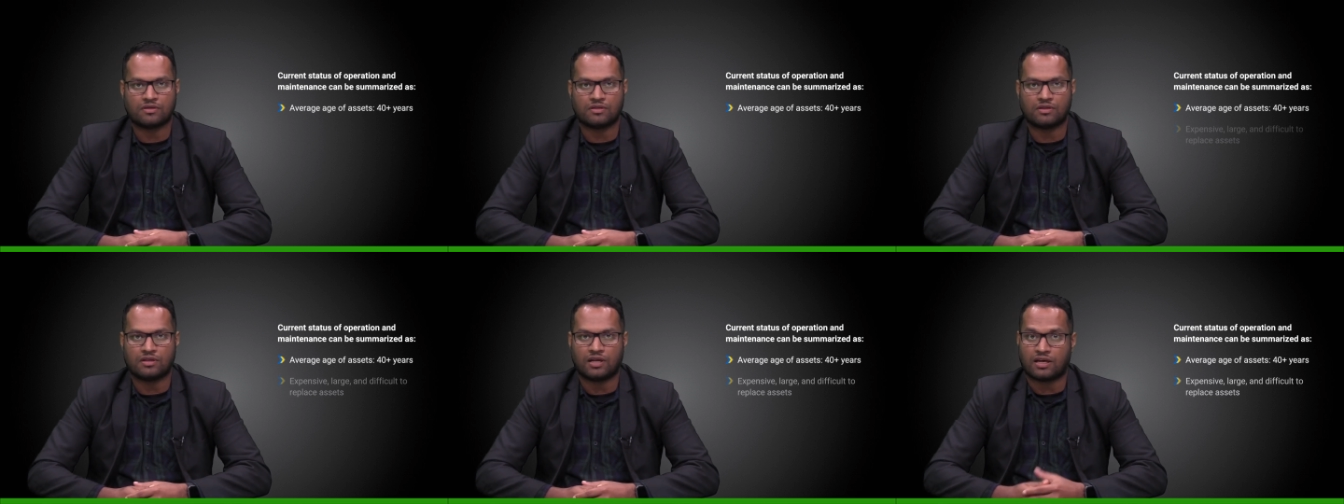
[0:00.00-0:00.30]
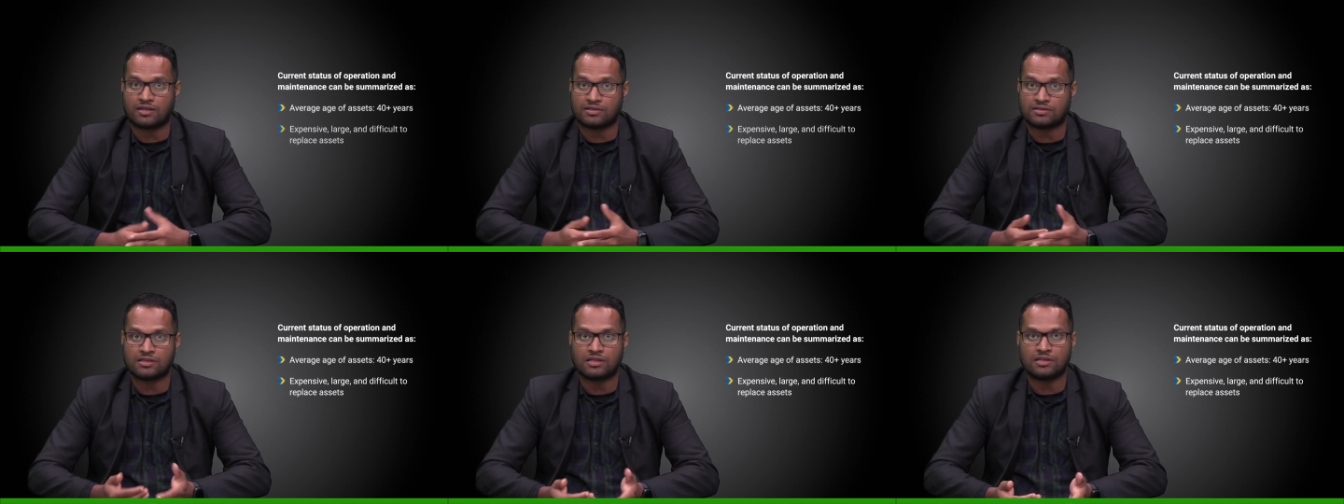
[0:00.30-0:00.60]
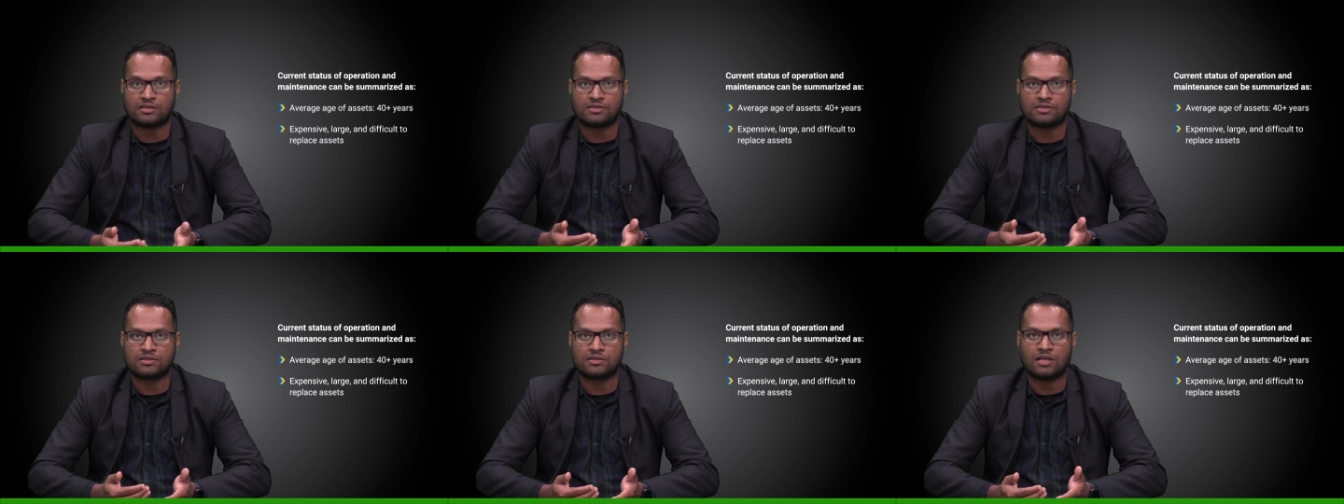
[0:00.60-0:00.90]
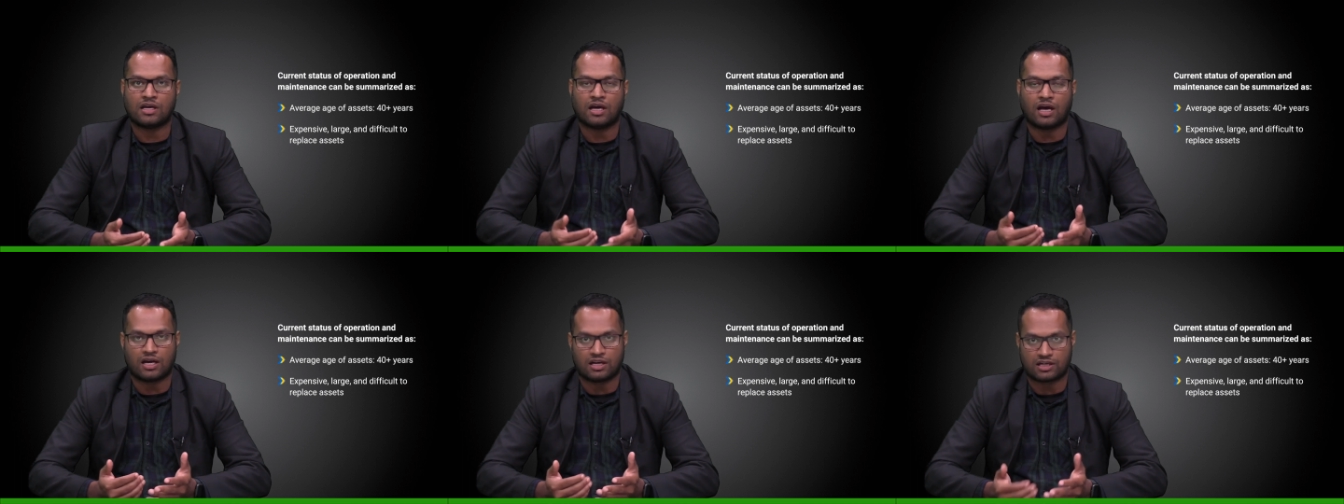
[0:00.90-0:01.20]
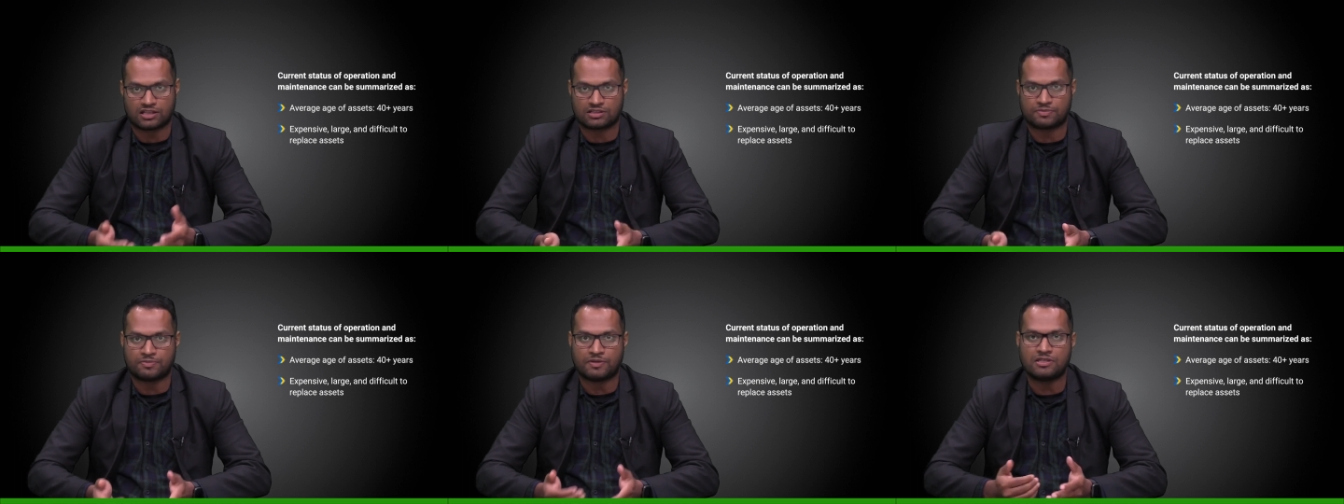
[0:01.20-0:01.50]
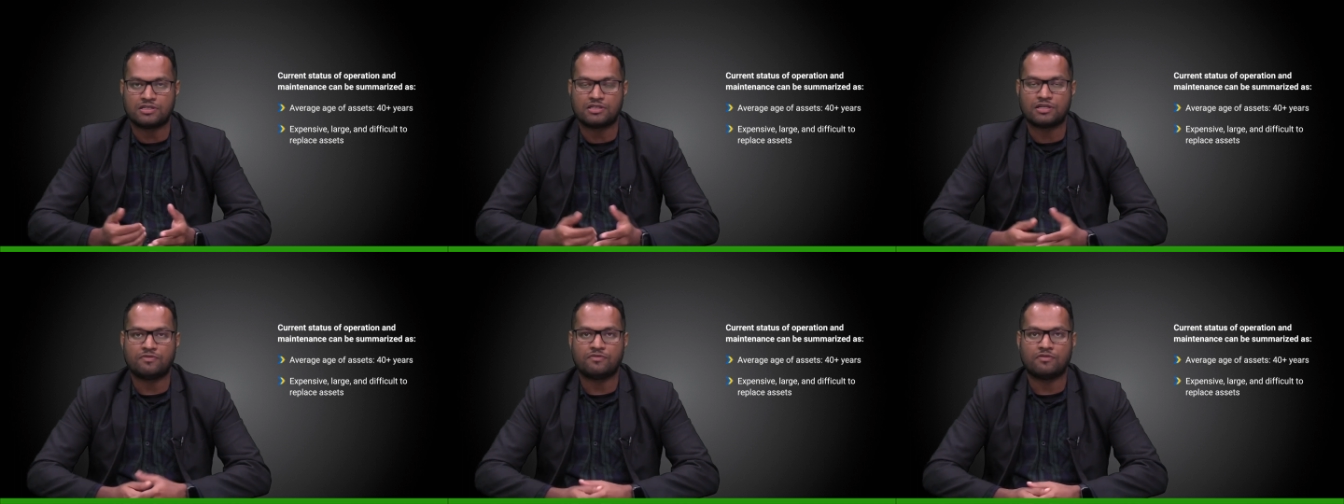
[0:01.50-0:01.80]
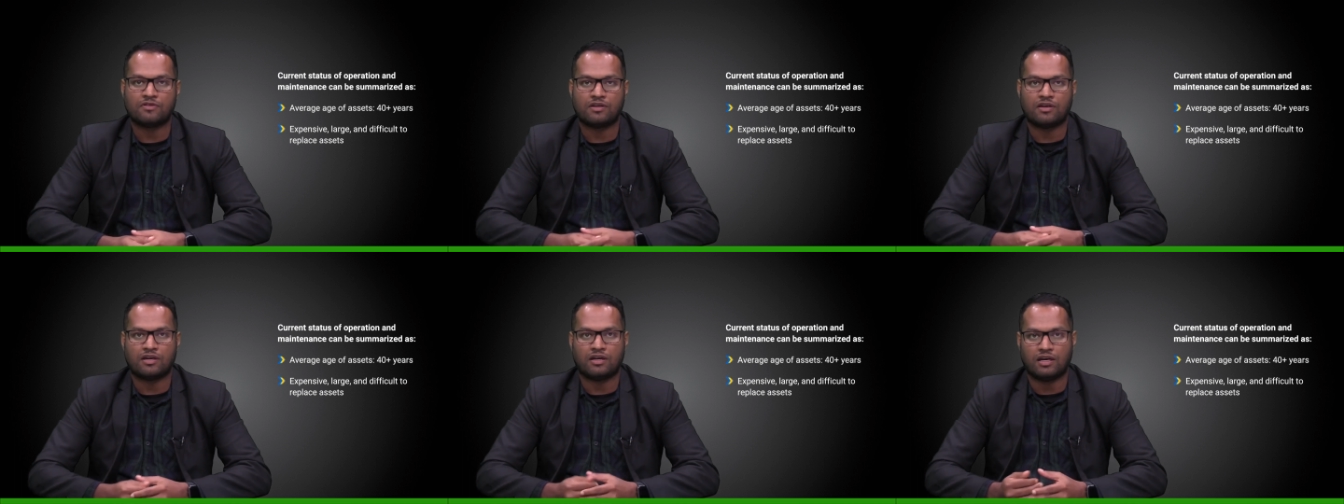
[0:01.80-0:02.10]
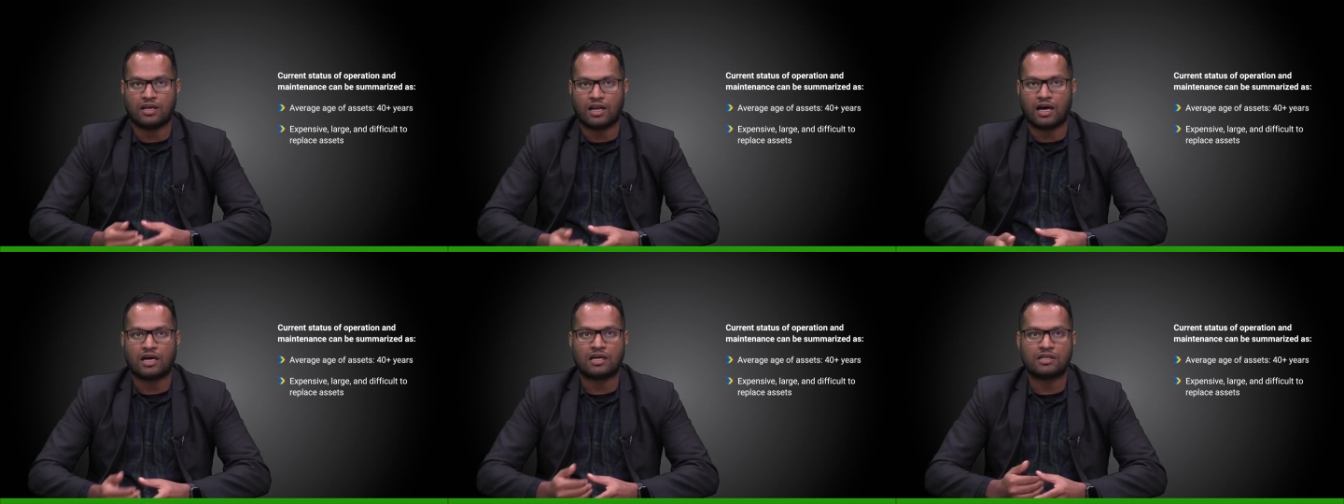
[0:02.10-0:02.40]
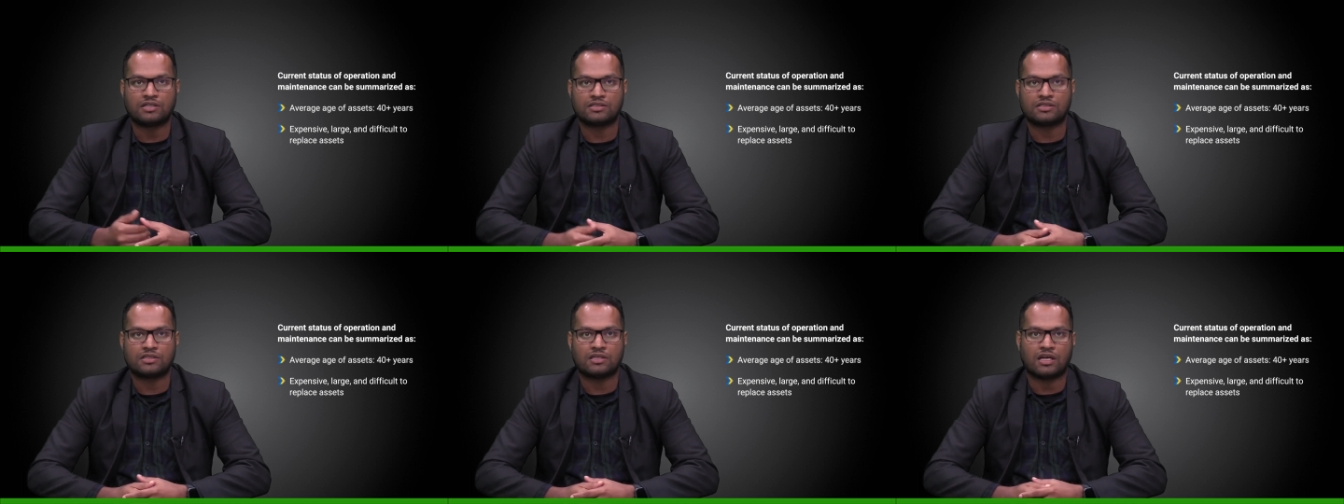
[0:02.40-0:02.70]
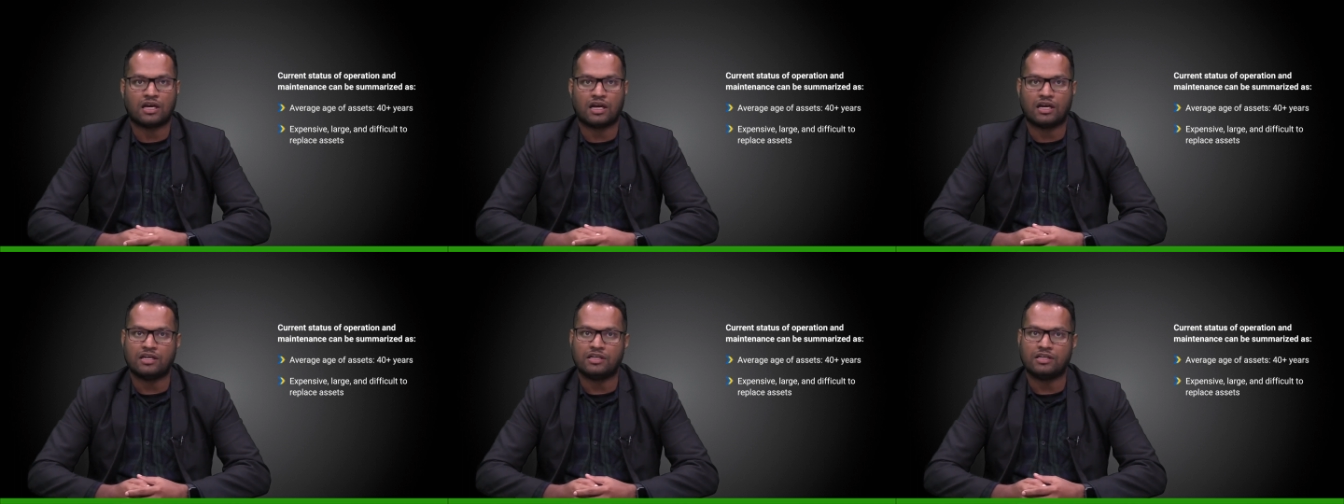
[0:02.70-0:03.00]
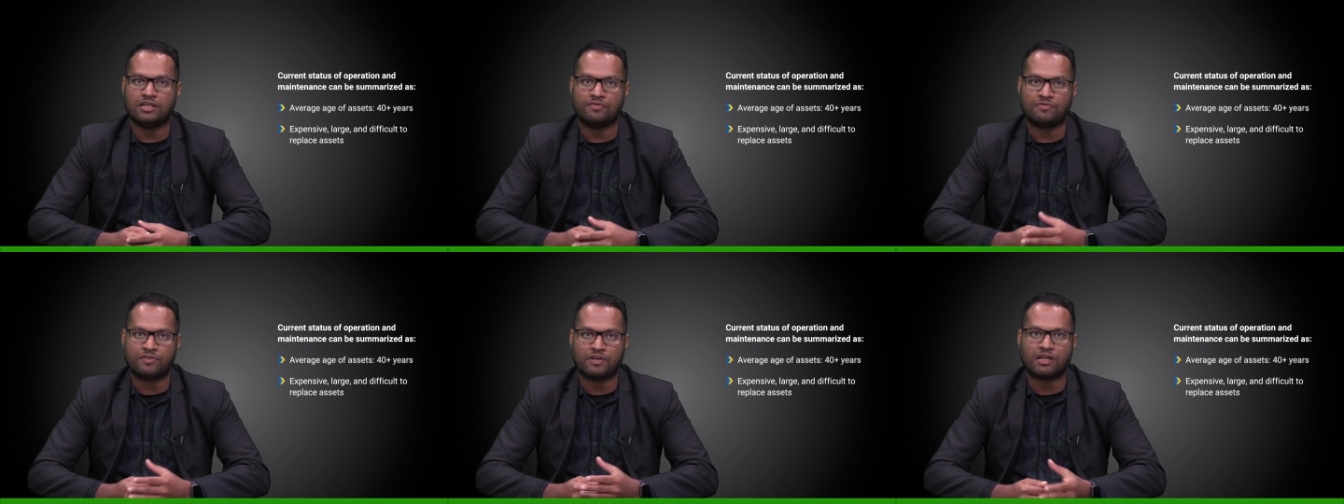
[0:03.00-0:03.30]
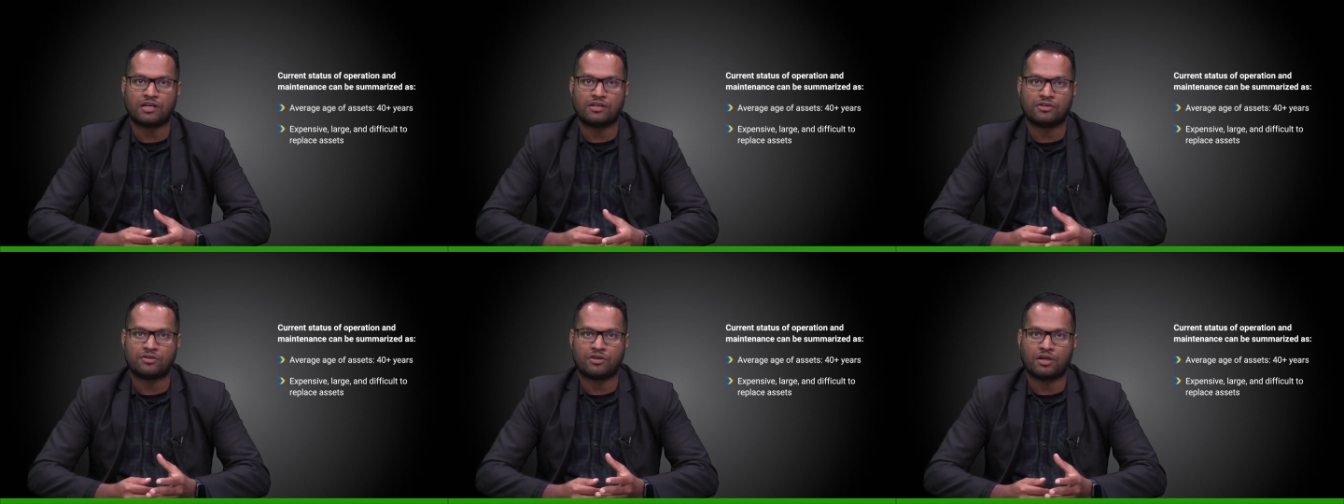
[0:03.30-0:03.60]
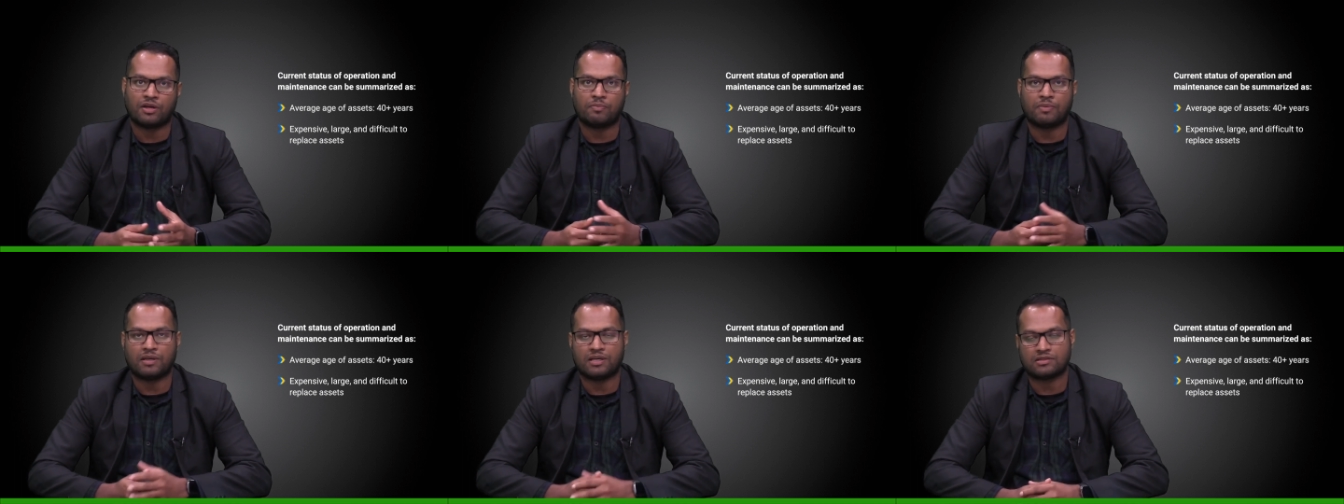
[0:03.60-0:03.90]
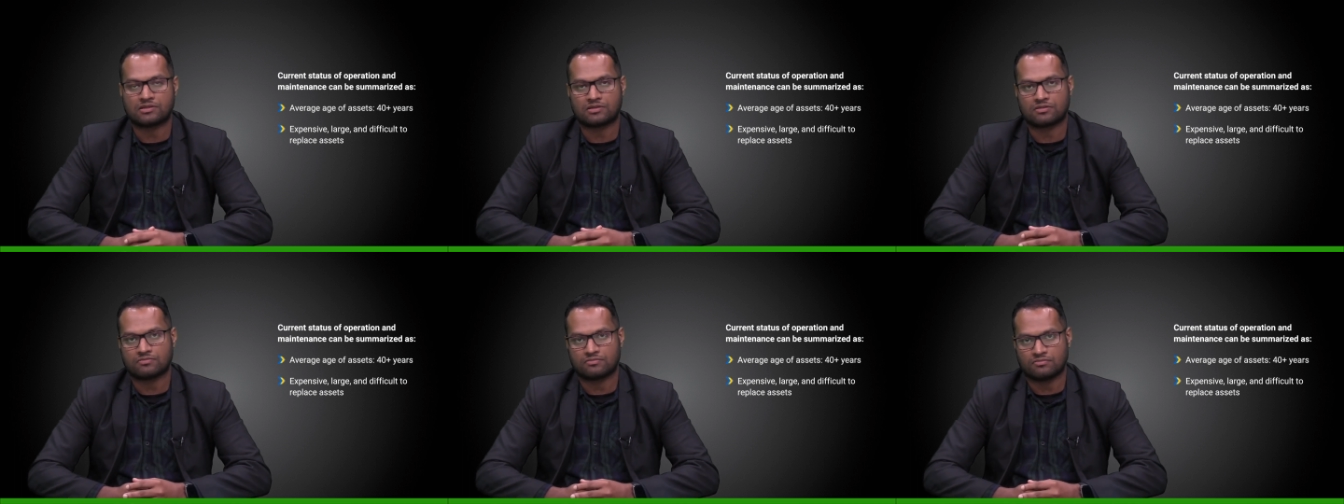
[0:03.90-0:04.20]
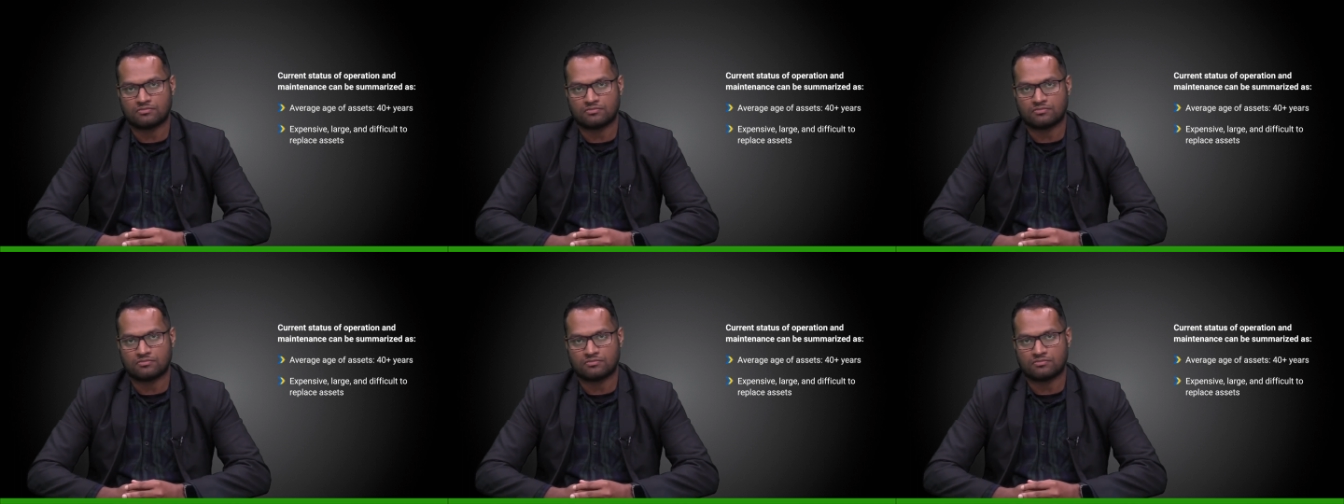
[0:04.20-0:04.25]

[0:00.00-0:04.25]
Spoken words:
The assets are expensive, large and difficult to replace.